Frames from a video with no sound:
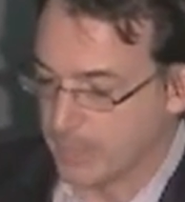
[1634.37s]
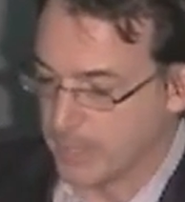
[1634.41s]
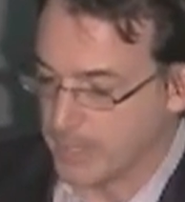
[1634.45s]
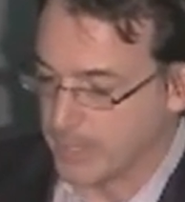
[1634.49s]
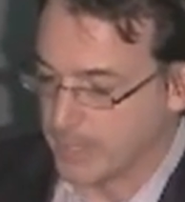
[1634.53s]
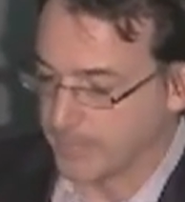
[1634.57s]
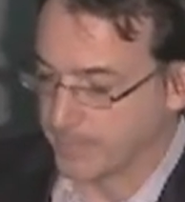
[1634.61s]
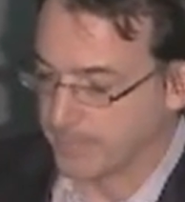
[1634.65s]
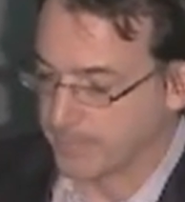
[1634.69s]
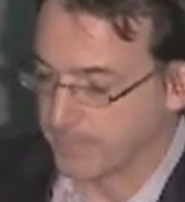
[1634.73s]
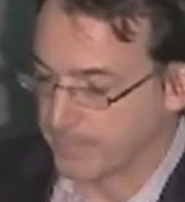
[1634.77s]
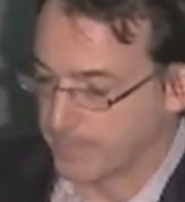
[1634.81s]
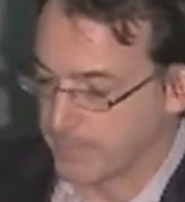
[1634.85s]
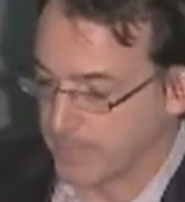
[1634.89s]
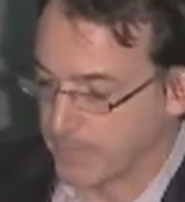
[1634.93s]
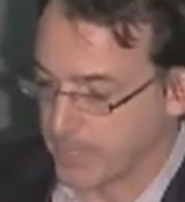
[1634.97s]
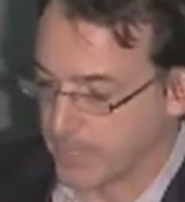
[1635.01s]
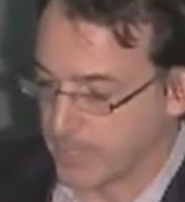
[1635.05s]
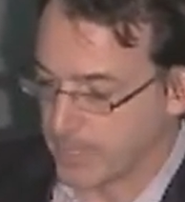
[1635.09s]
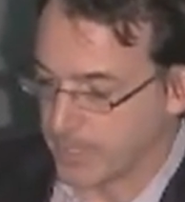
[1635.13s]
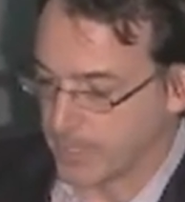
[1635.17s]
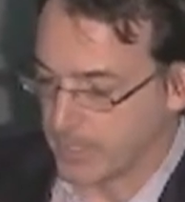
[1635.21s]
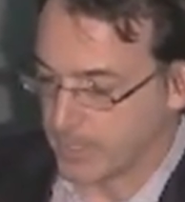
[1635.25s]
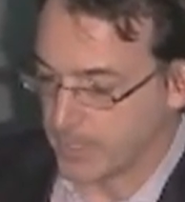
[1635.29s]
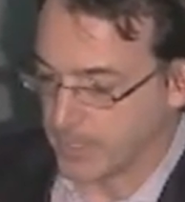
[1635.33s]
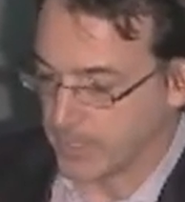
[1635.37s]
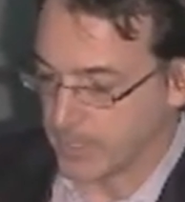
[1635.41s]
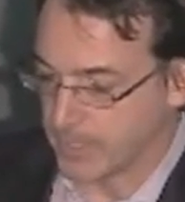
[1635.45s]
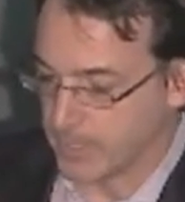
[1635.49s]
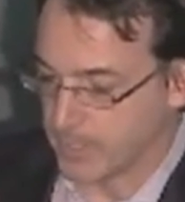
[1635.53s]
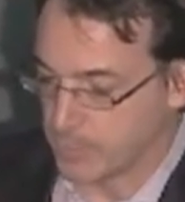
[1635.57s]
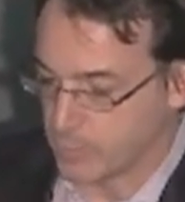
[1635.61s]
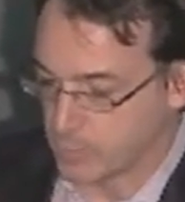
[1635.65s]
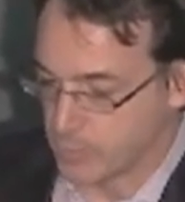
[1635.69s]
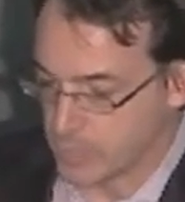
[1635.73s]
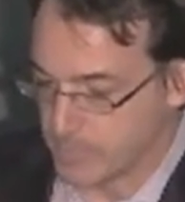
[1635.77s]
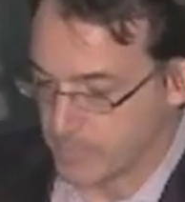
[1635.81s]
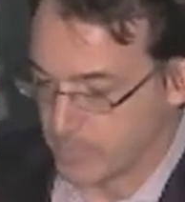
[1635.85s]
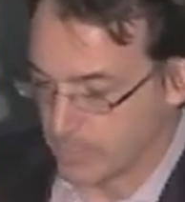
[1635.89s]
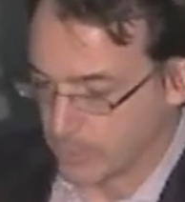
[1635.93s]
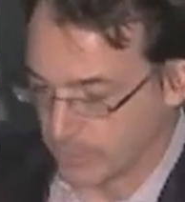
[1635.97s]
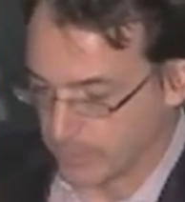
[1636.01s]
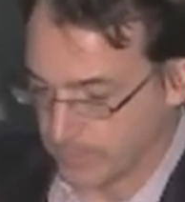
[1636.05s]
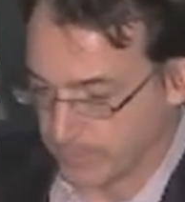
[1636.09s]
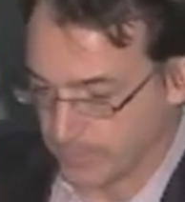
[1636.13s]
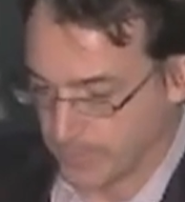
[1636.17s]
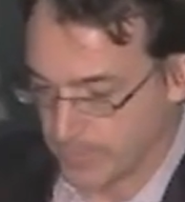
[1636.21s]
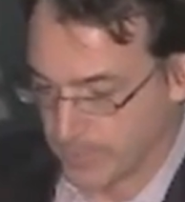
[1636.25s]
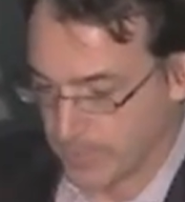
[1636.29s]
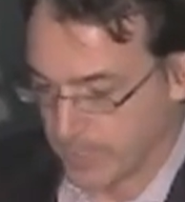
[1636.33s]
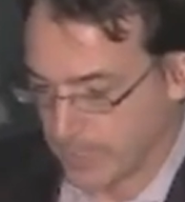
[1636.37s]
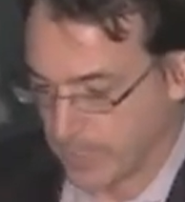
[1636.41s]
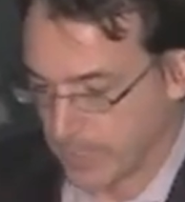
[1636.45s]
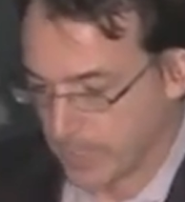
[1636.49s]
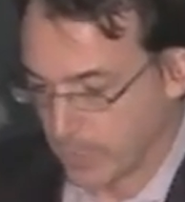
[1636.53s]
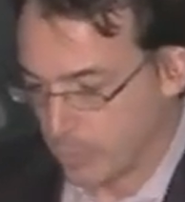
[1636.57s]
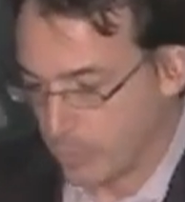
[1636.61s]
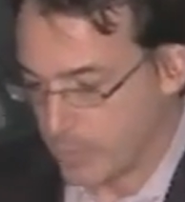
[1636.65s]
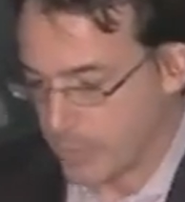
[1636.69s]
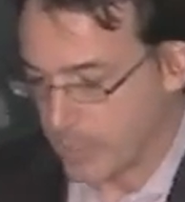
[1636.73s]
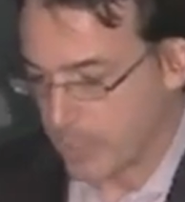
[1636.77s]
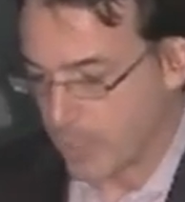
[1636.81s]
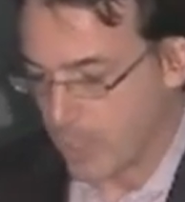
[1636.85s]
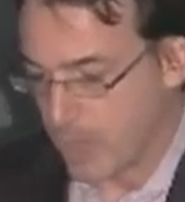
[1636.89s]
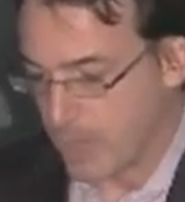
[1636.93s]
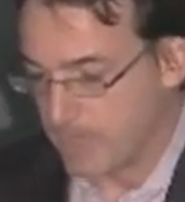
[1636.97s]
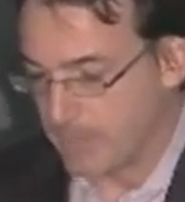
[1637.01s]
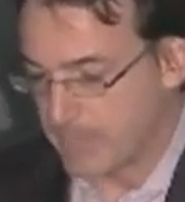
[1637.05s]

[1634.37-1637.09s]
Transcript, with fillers: we started building a Dreamer